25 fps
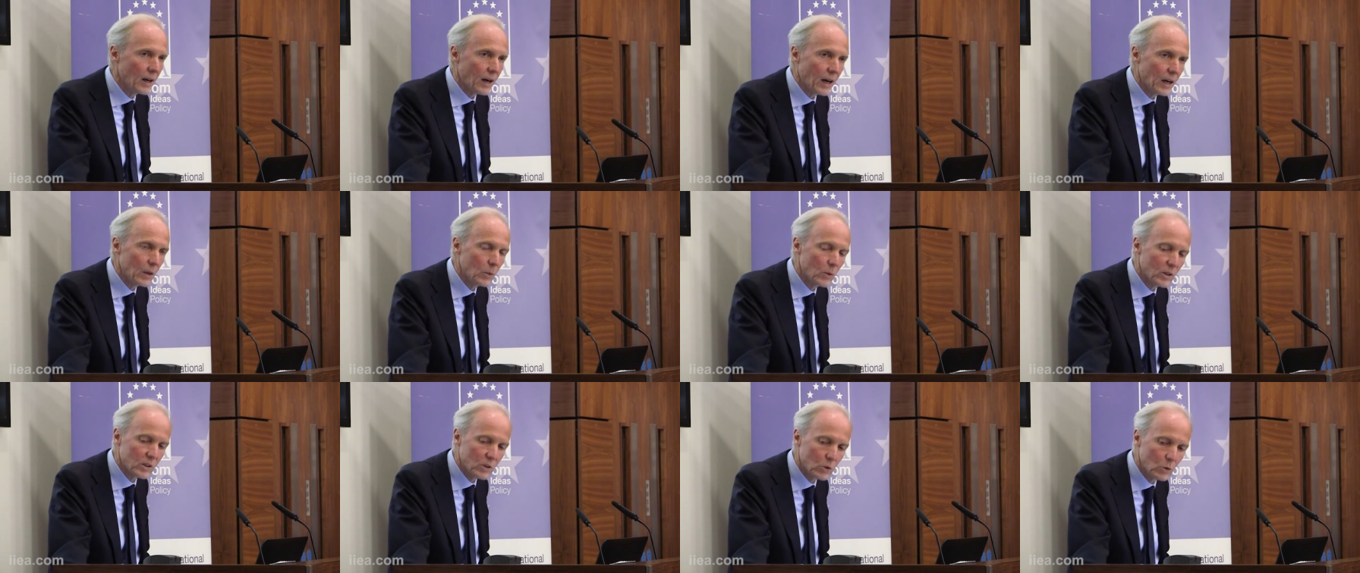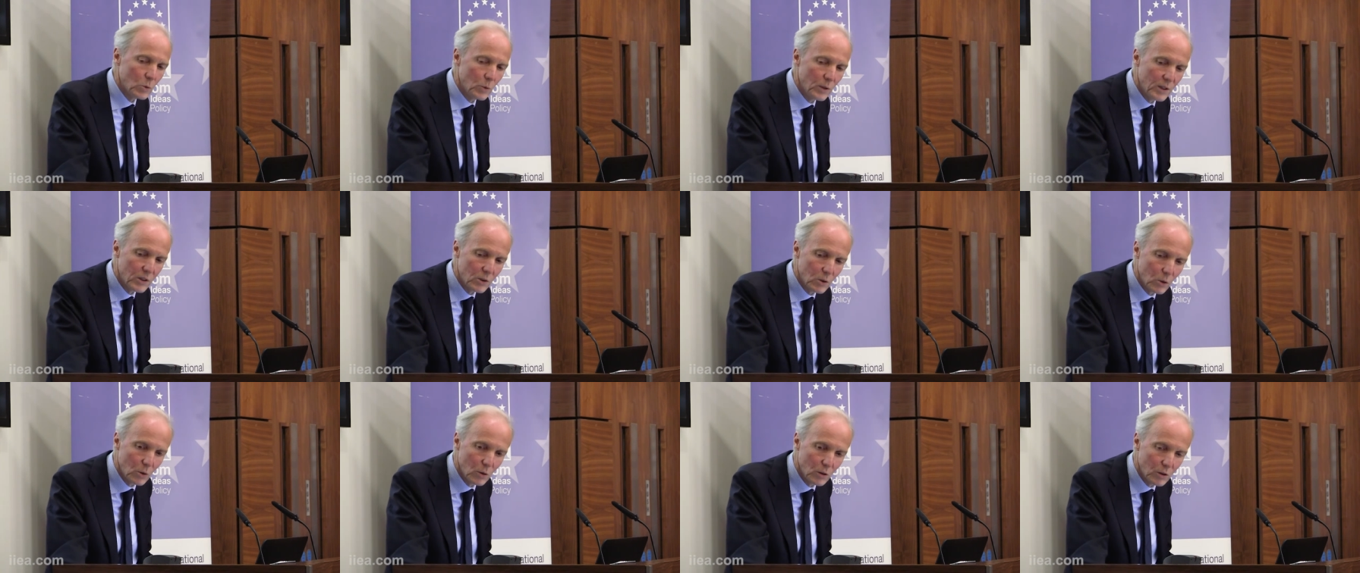I was two
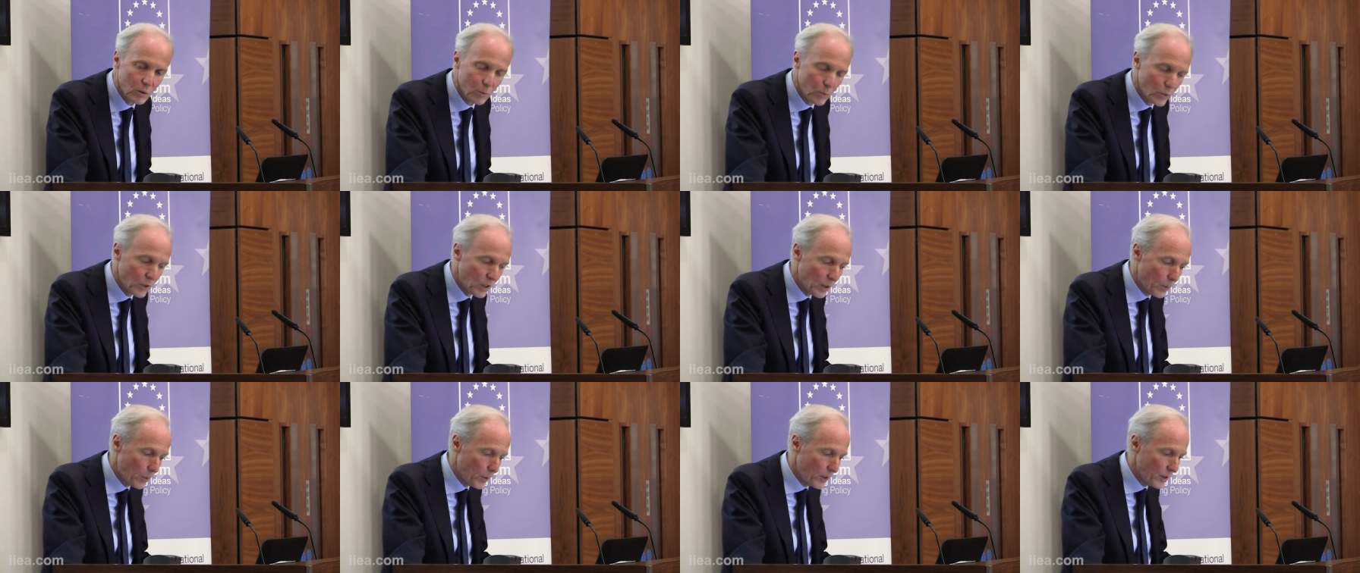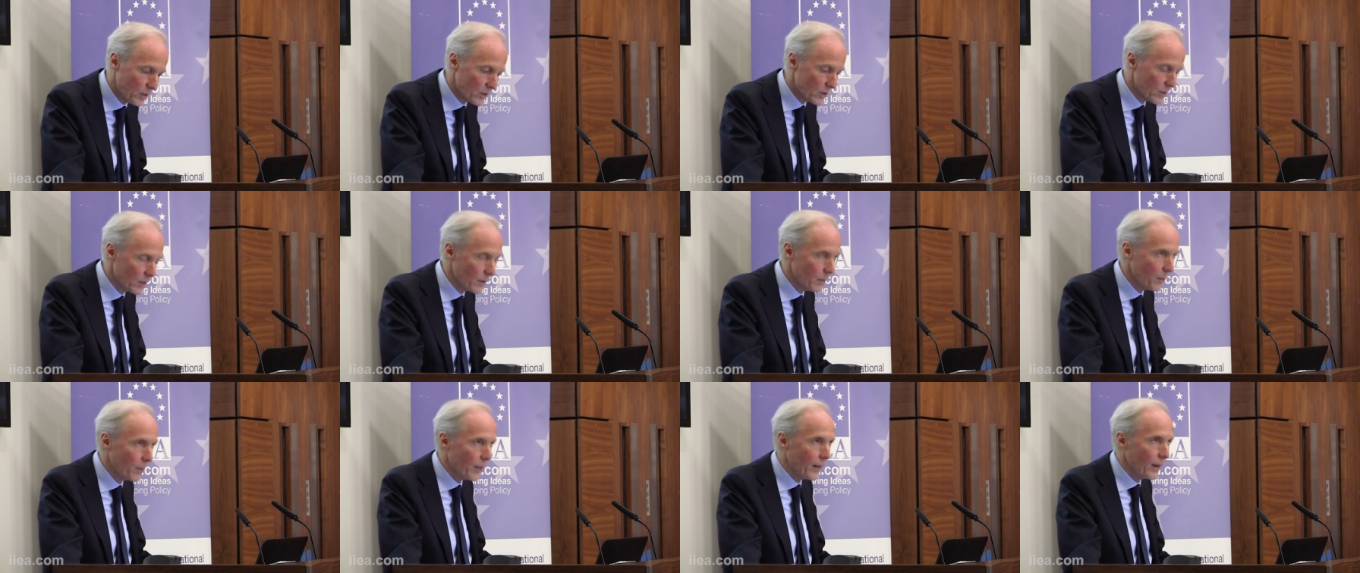weeks ago in
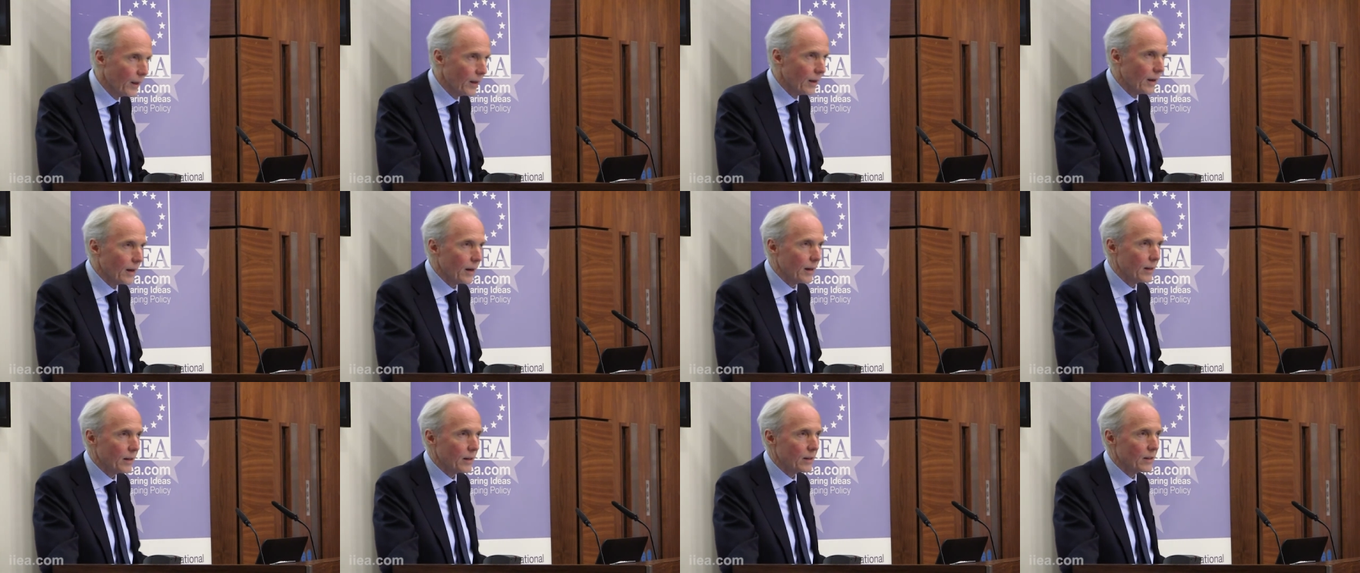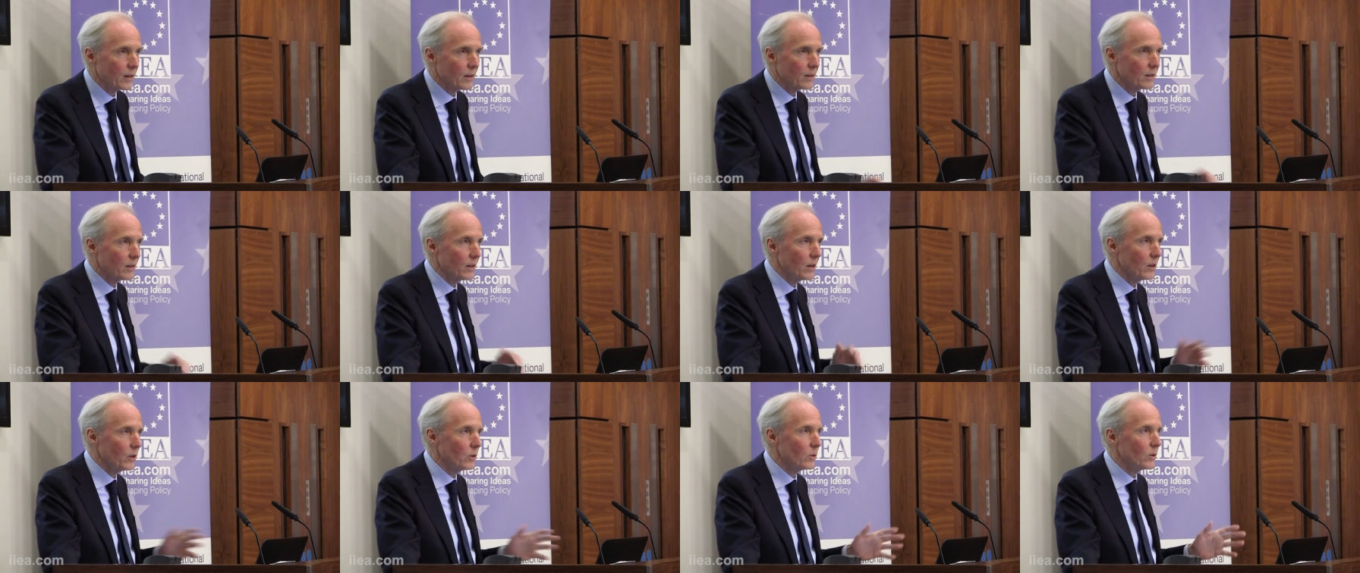Budapest, and I can
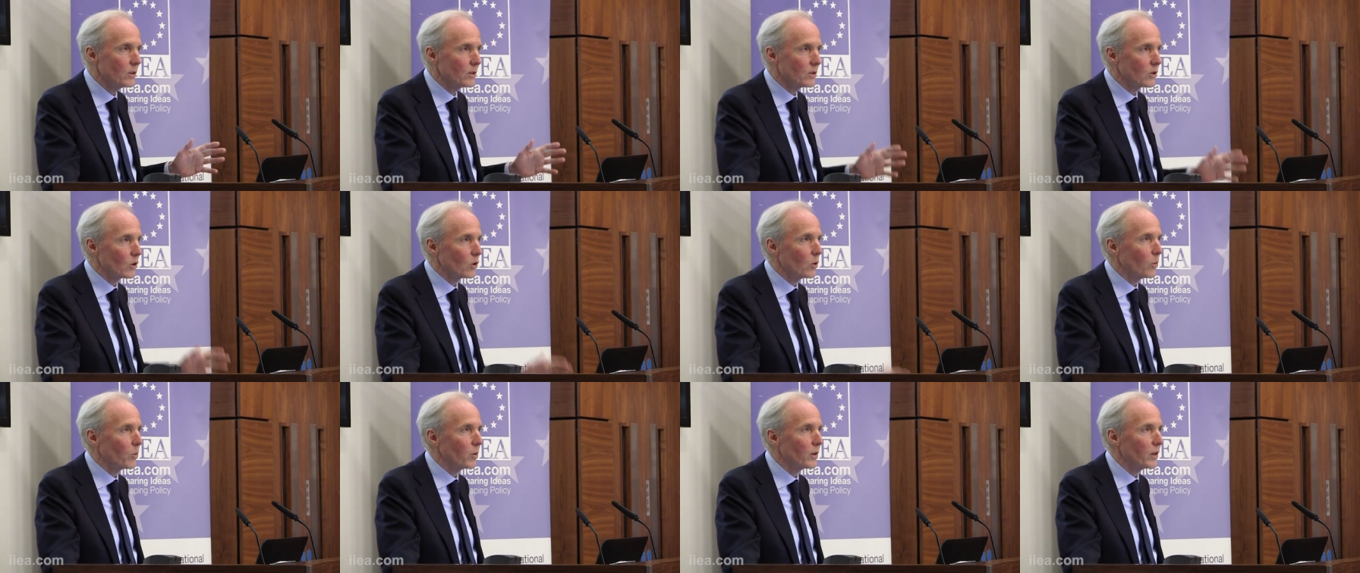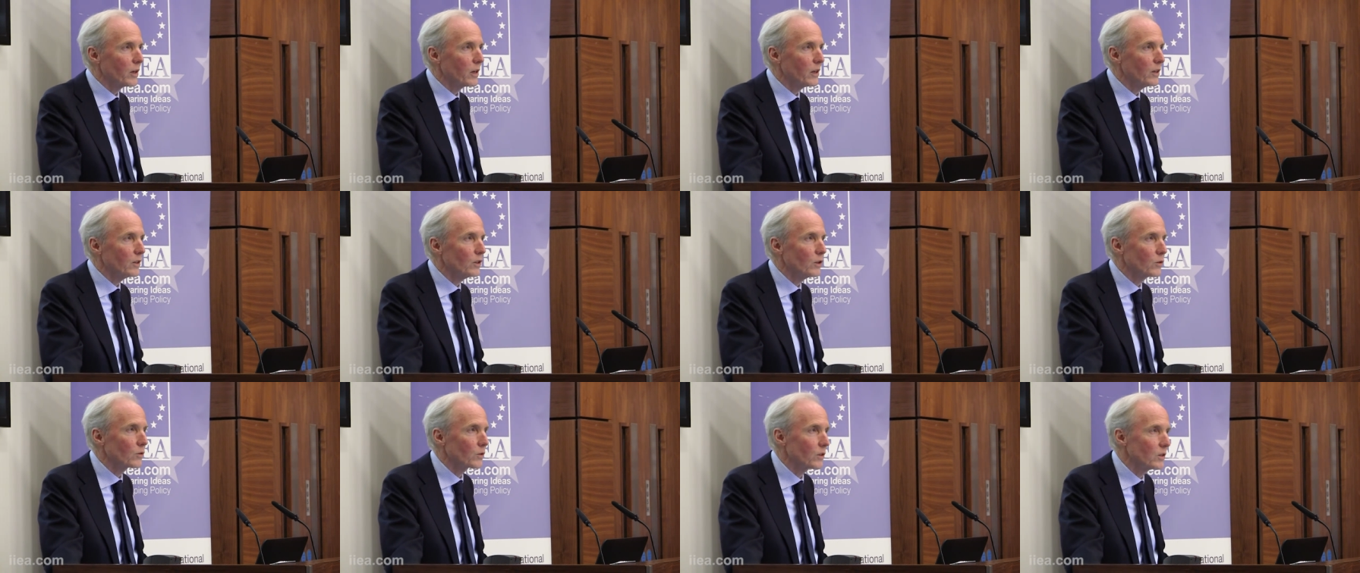tell you it's a
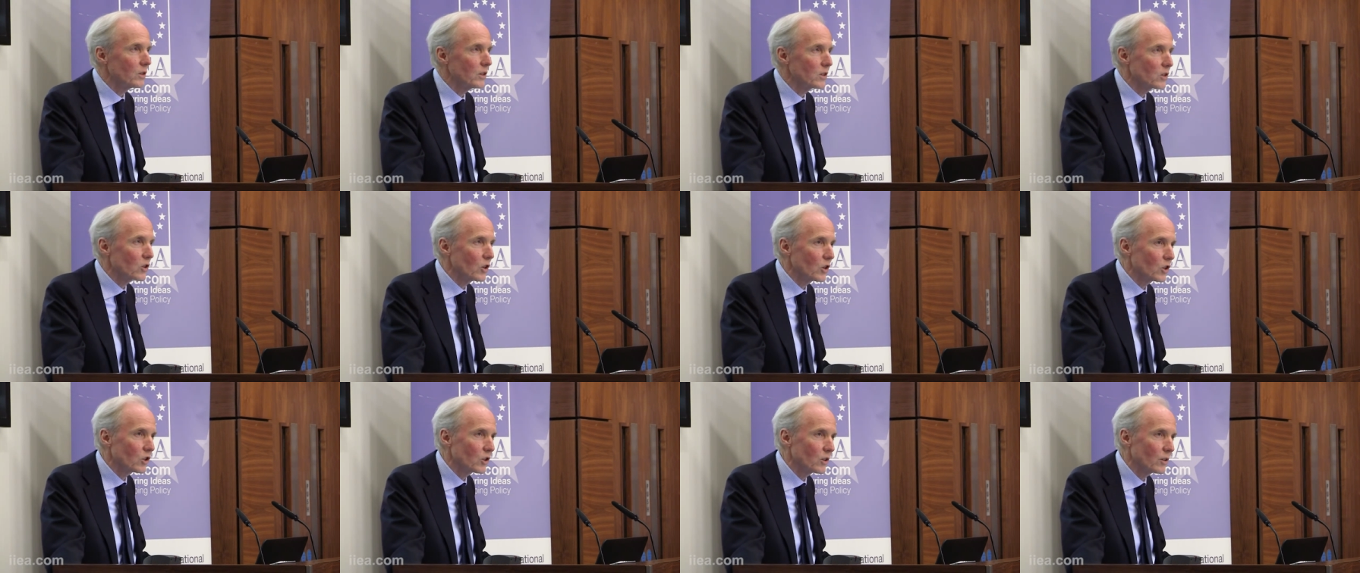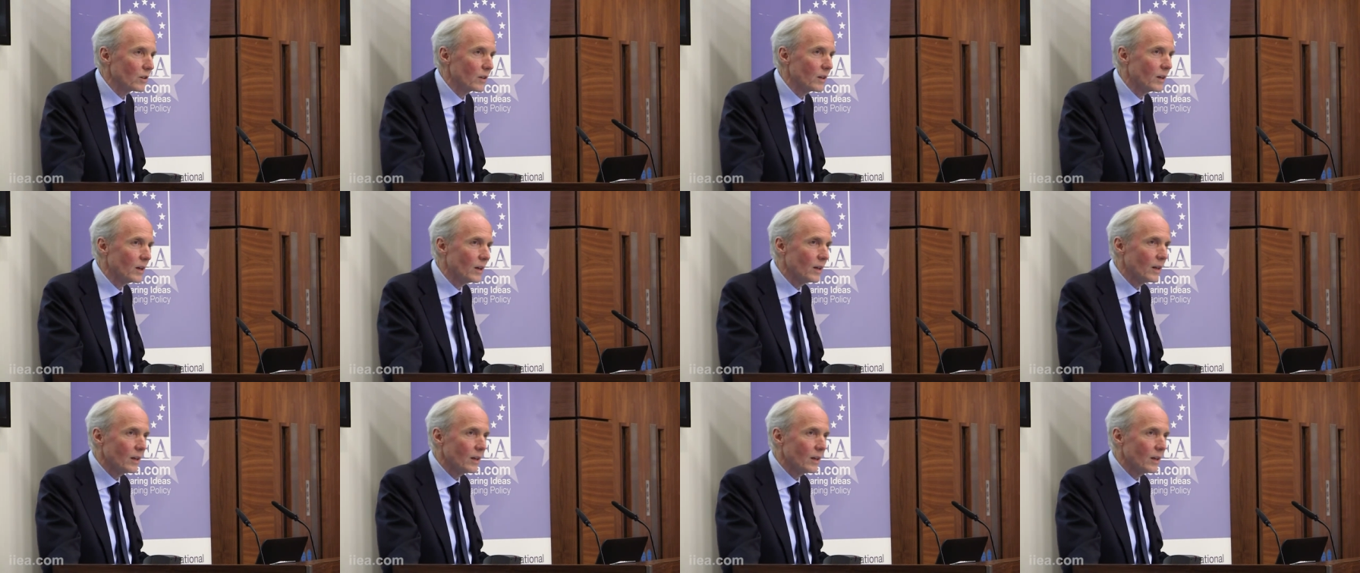completely different discussion.